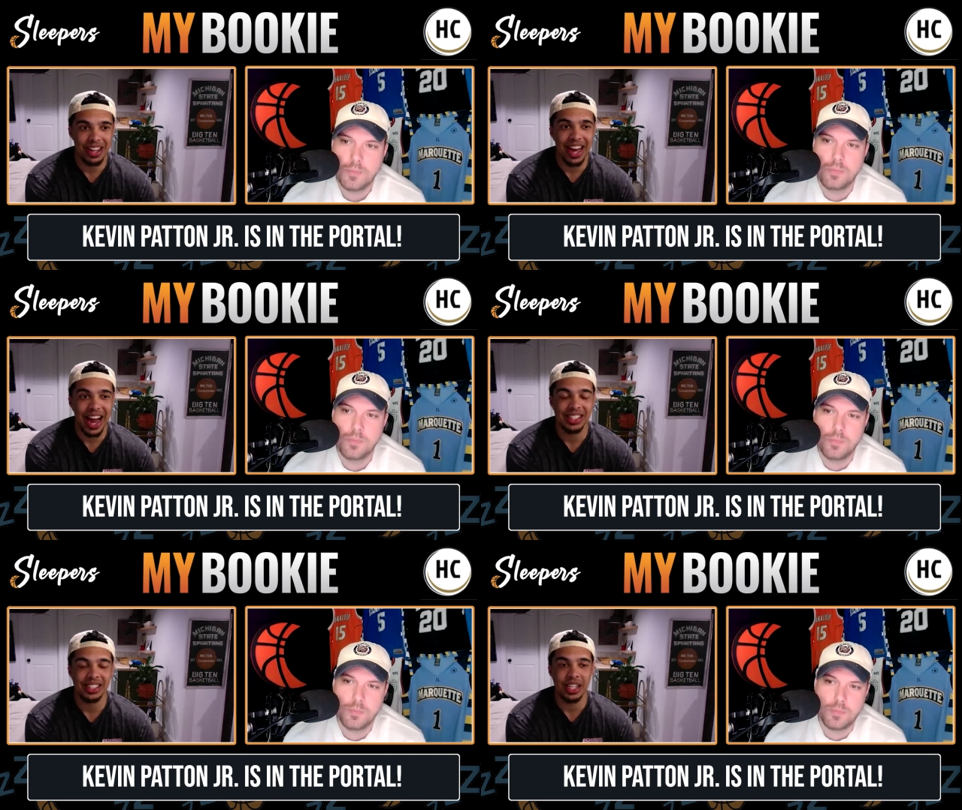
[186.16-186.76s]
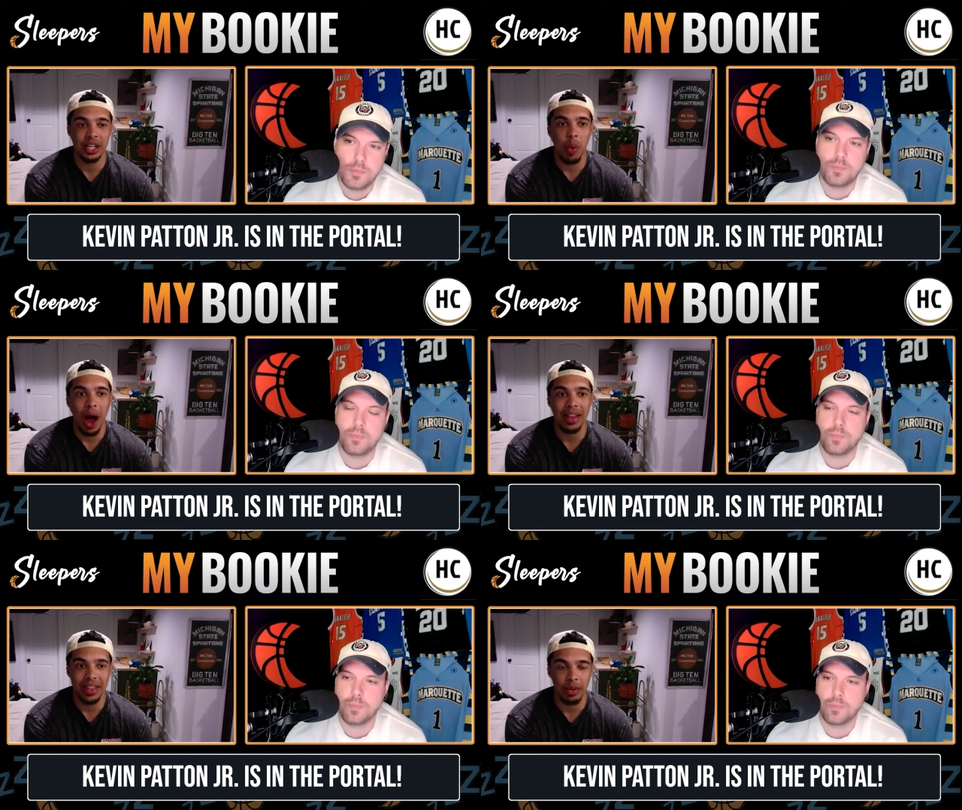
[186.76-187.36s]
Speaker 1: Like, I see
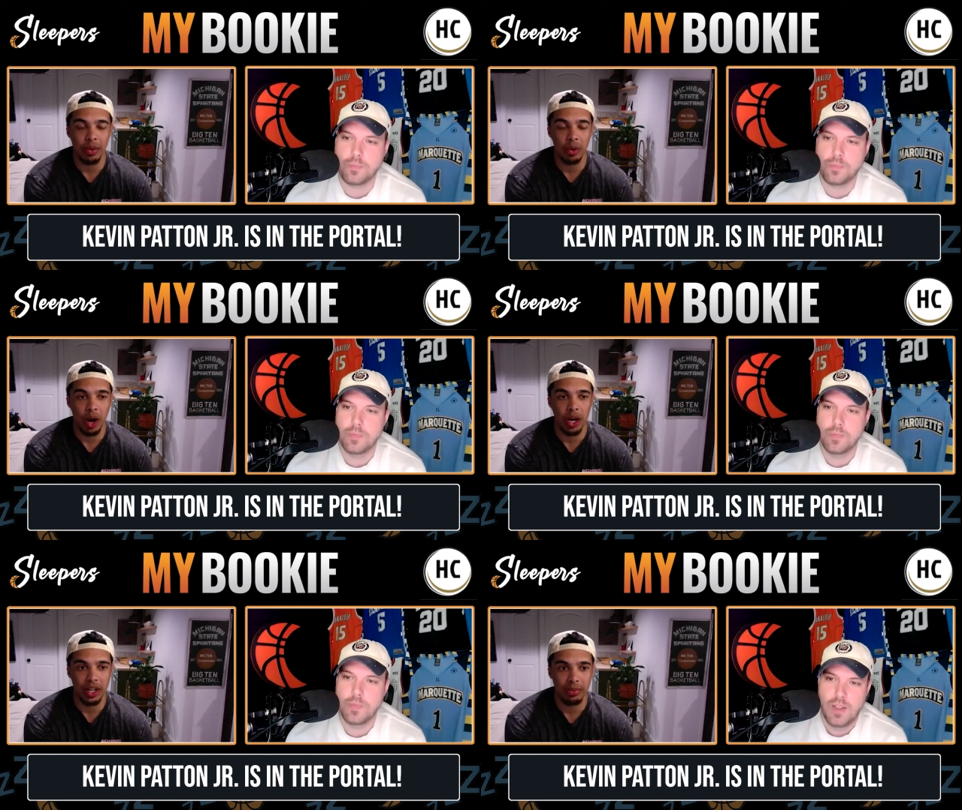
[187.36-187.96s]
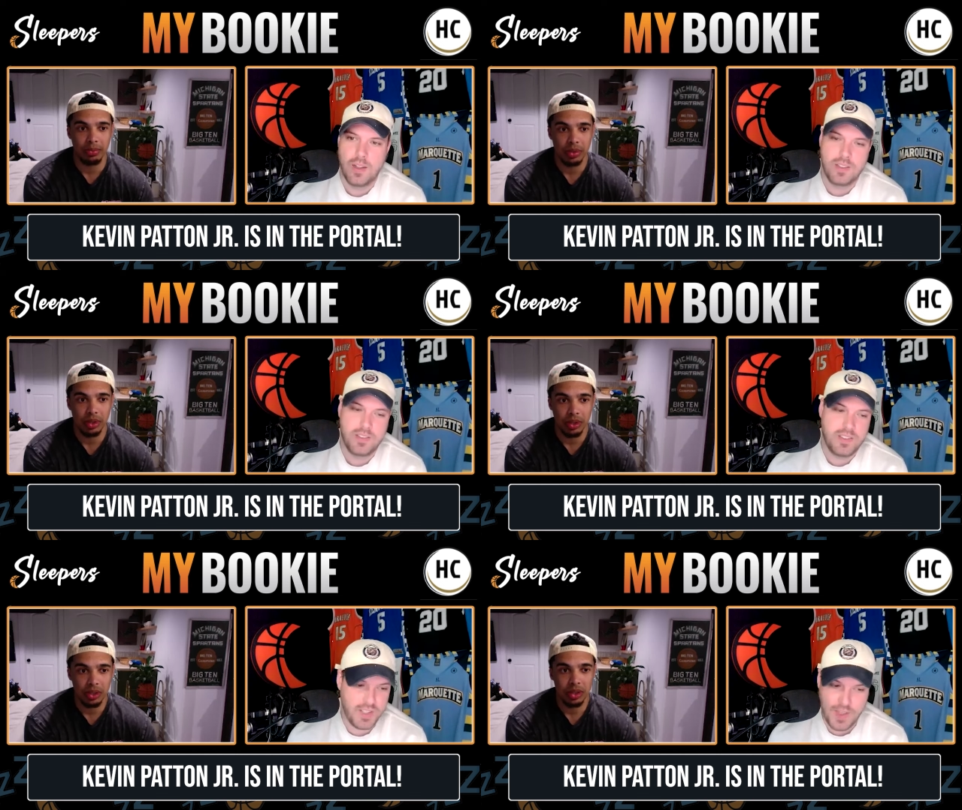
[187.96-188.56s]
why they would want him.
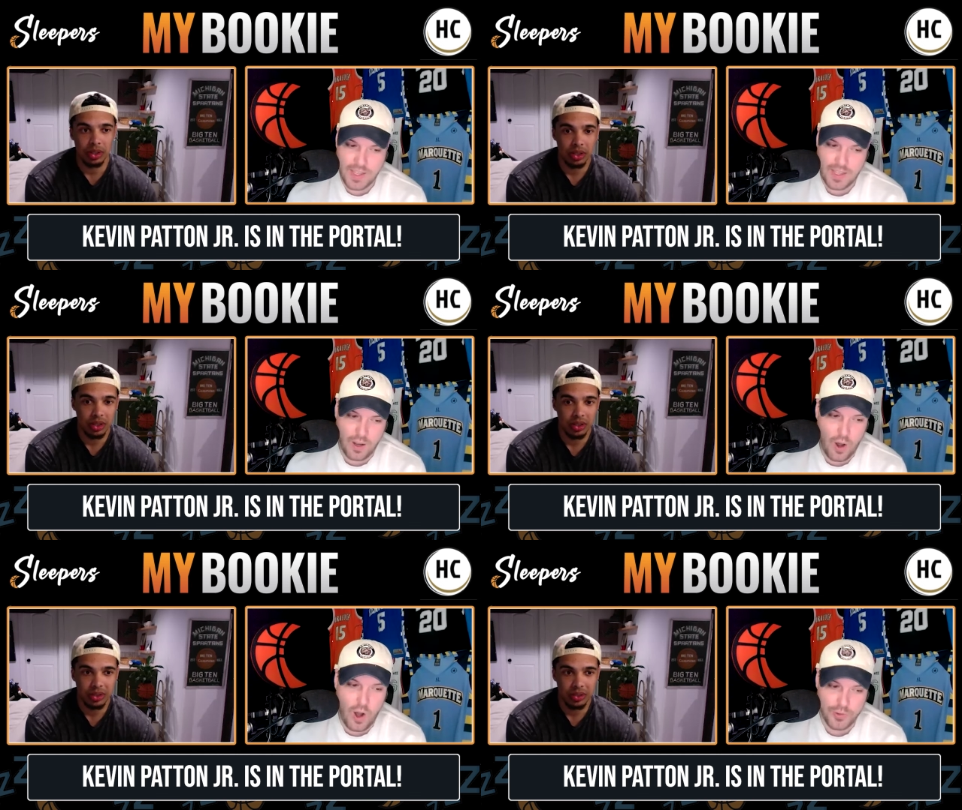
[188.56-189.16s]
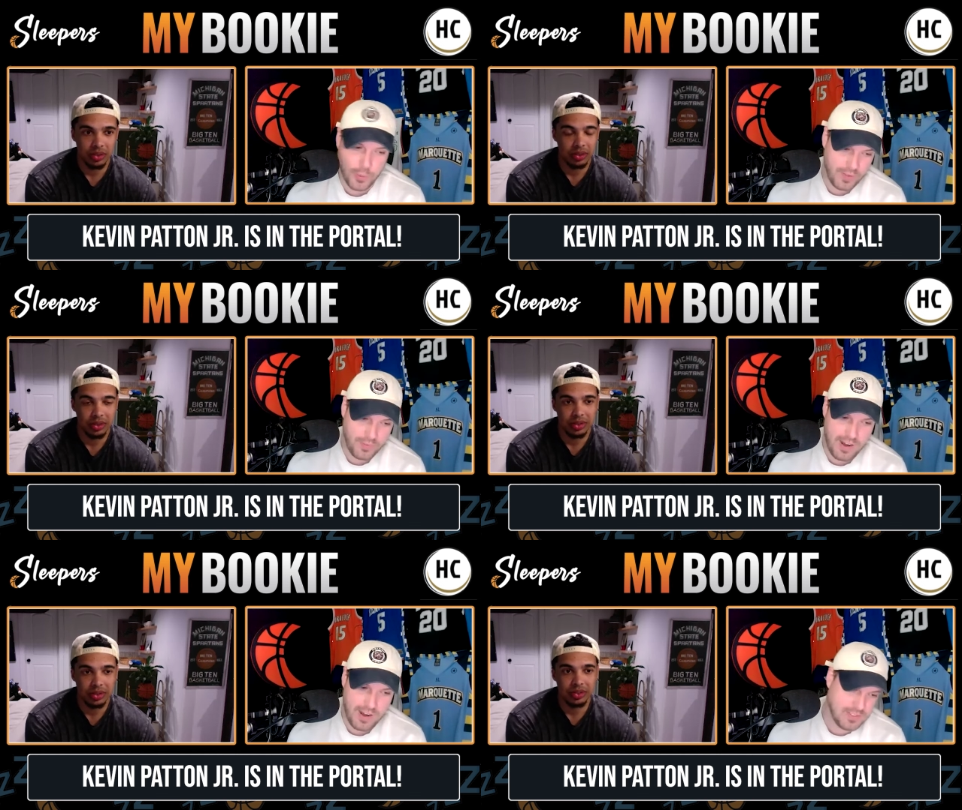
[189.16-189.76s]
Speaker 2: Do you think all
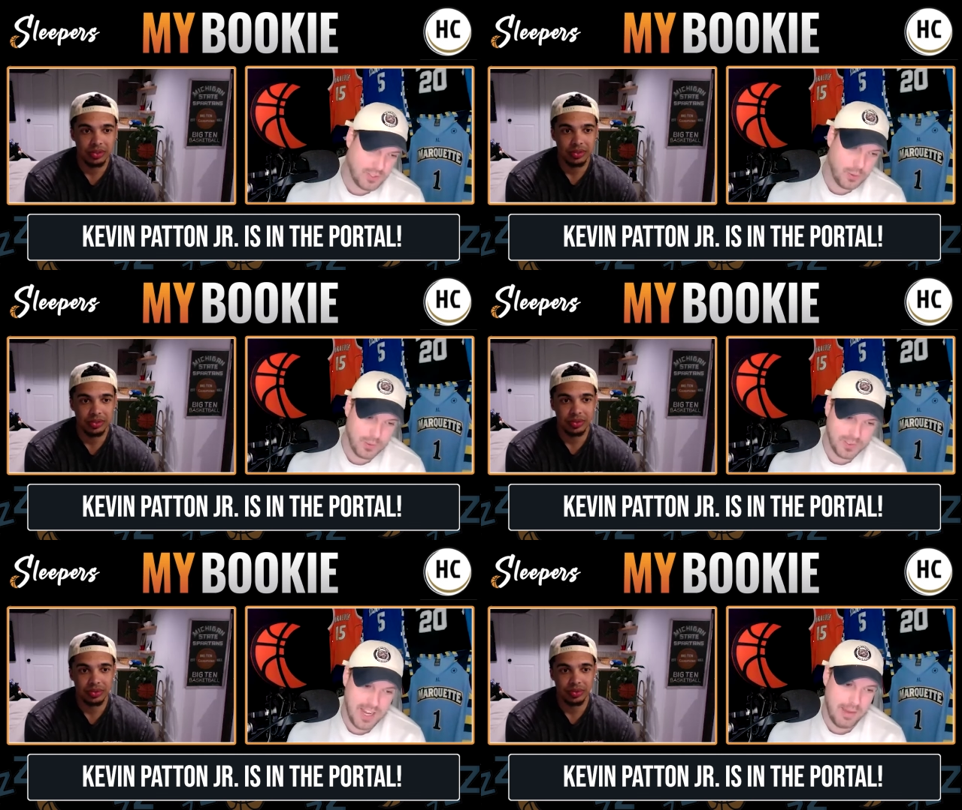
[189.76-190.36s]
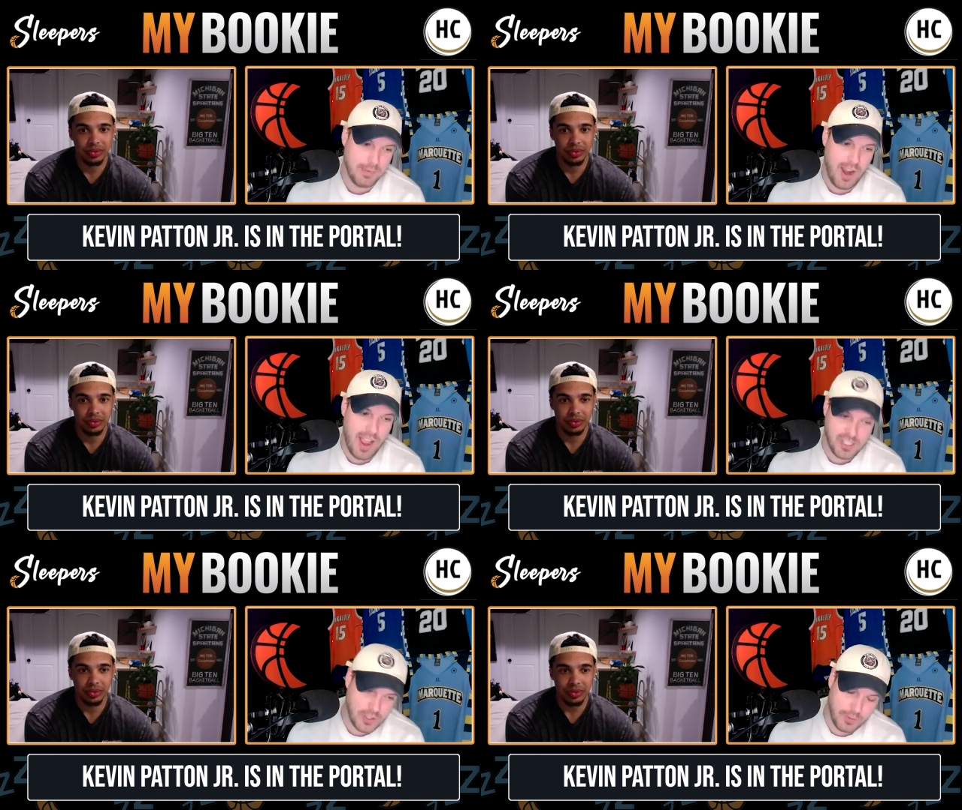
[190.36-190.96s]
twenty-five of the schools named are
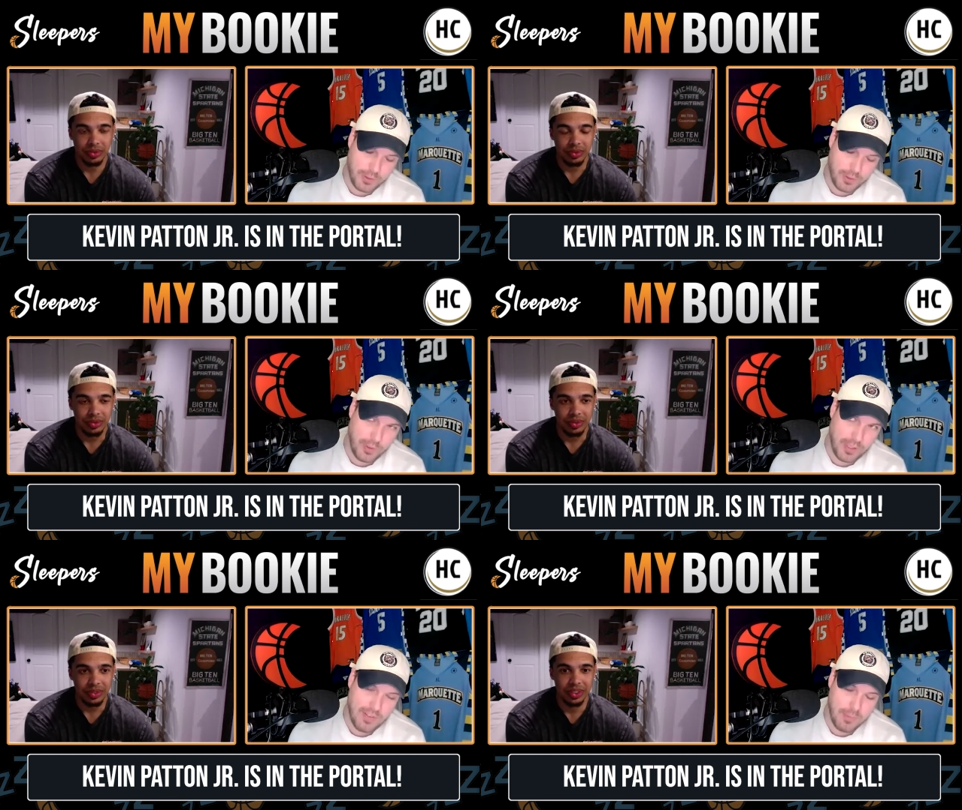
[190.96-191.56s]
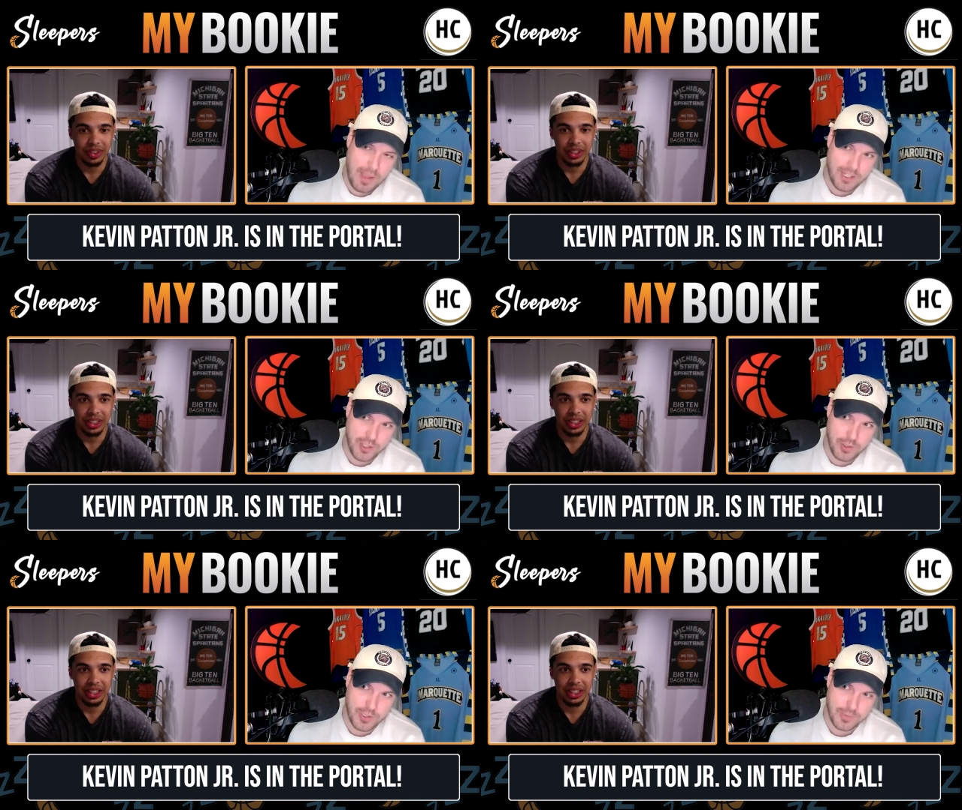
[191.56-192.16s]
actually recruiting Kevin
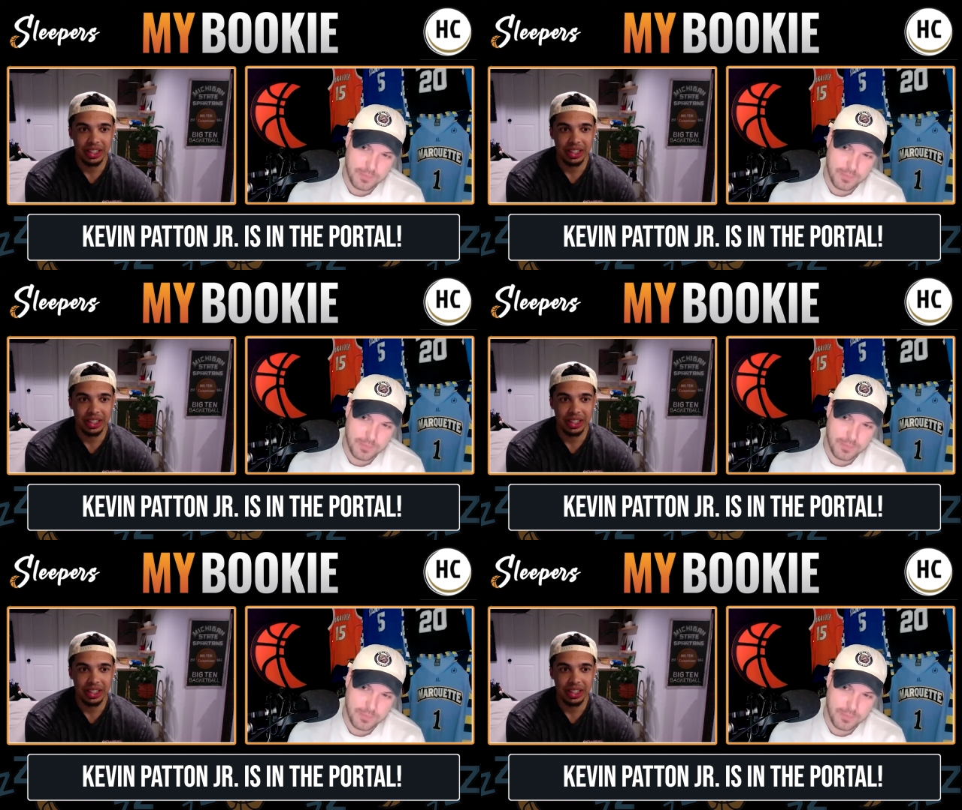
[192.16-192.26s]
Patton Junior?